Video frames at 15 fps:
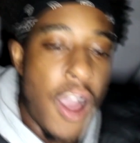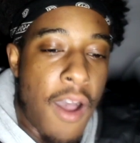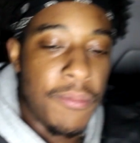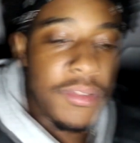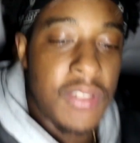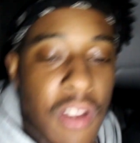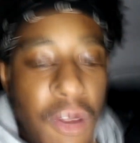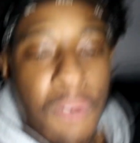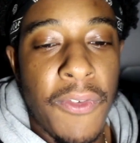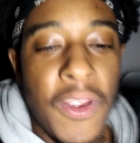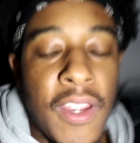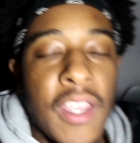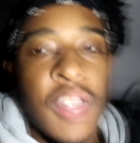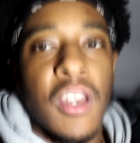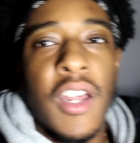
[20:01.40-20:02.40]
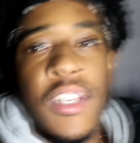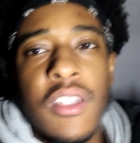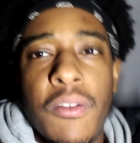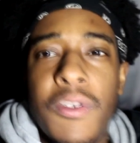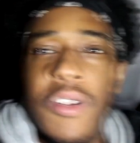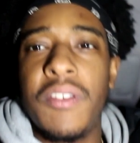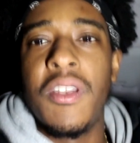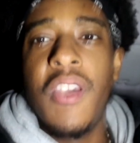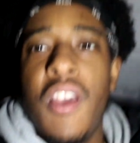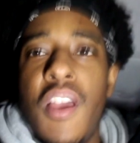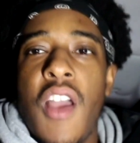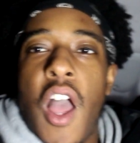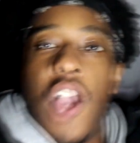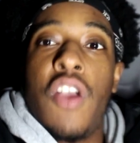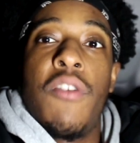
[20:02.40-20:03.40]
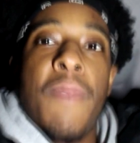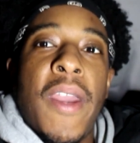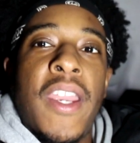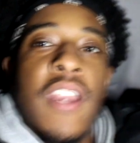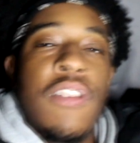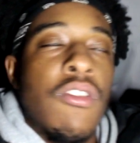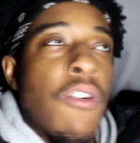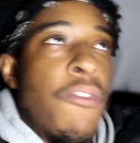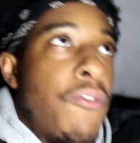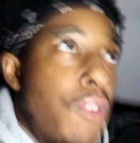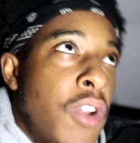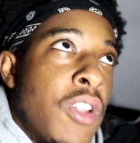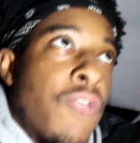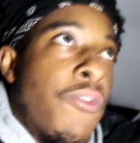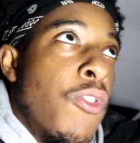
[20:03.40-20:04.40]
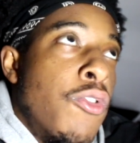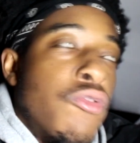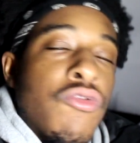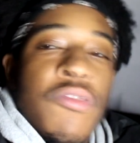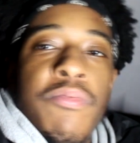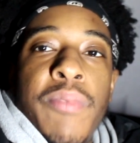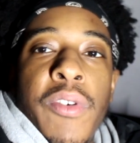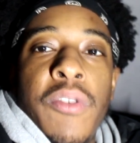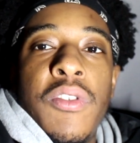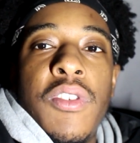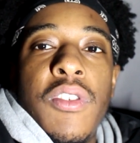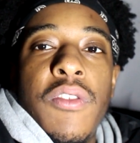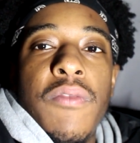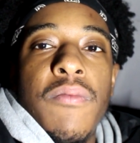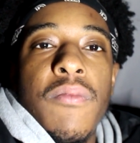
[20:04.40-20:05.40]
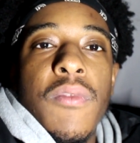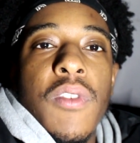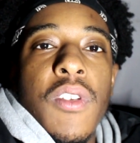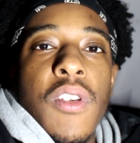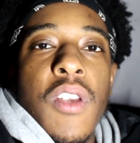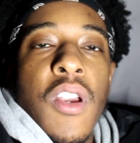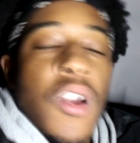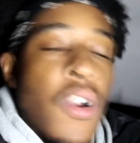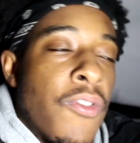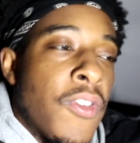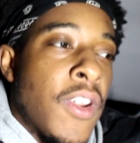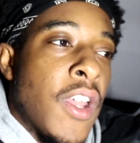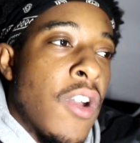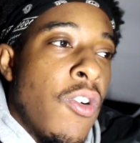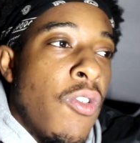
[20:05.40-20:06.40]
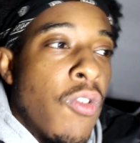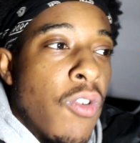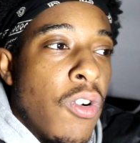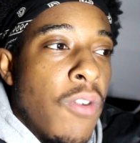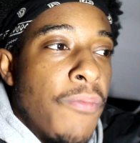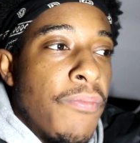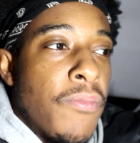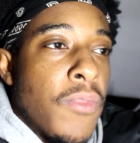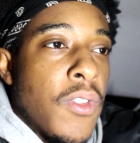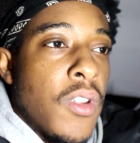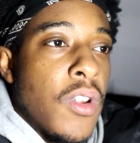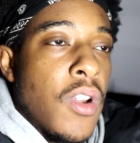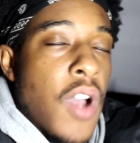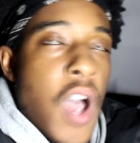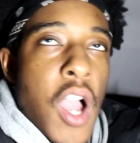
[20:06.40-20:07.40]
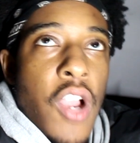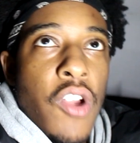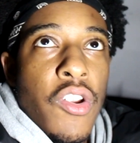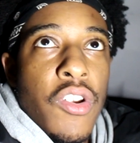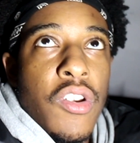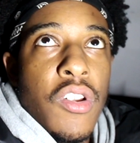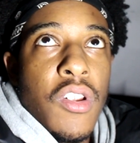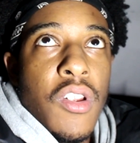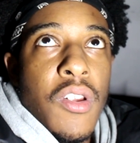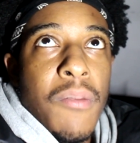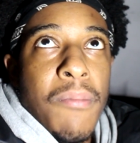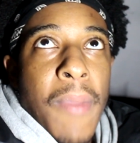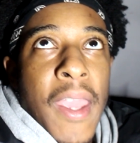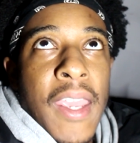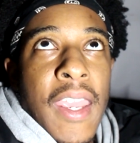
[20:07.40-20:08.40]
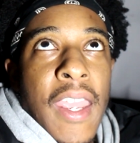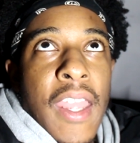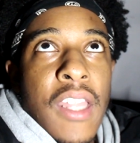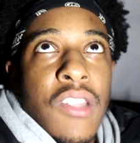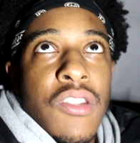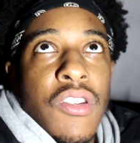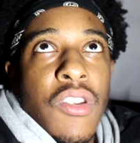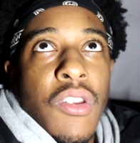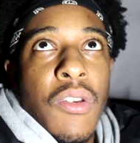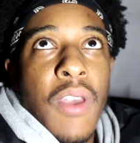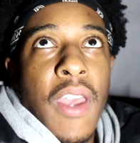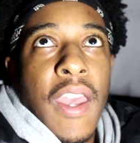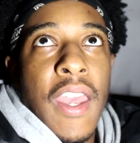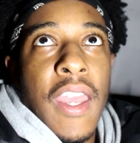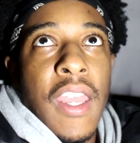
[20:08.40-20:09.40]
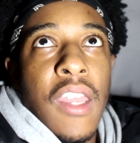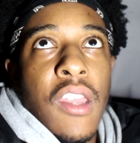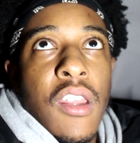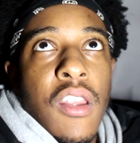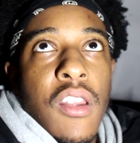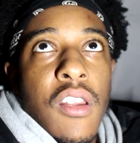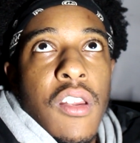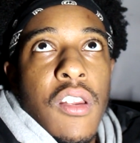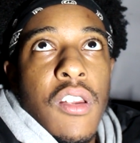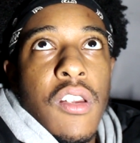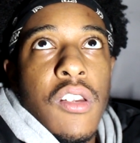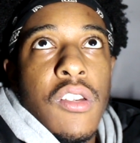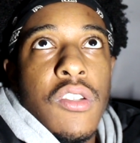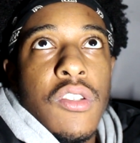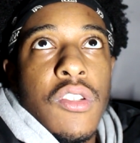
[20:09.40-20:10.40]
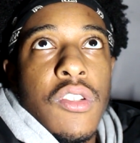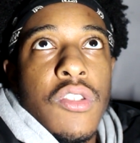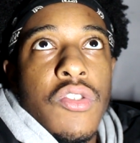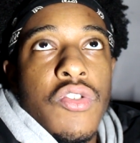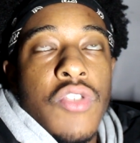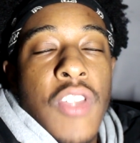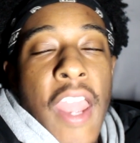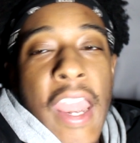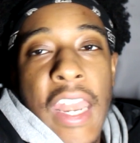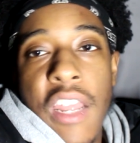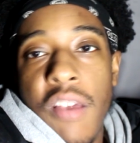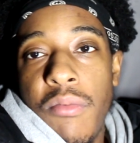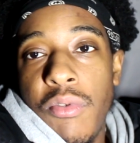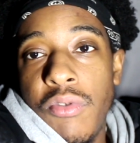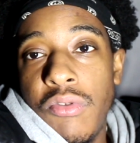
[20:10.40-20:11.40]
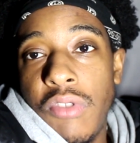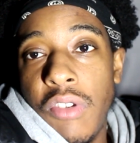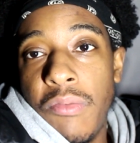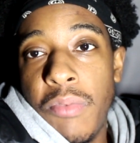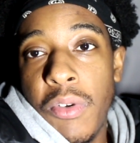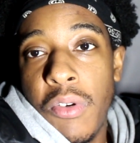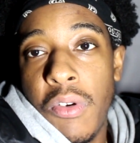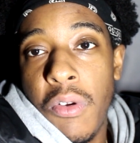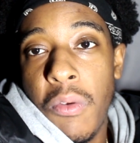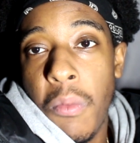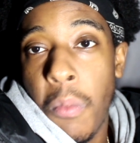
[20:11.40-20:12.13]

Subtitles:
I'm still thinking like I could make it into a full drift build and go from there, or I could make it into a dailyable drift build.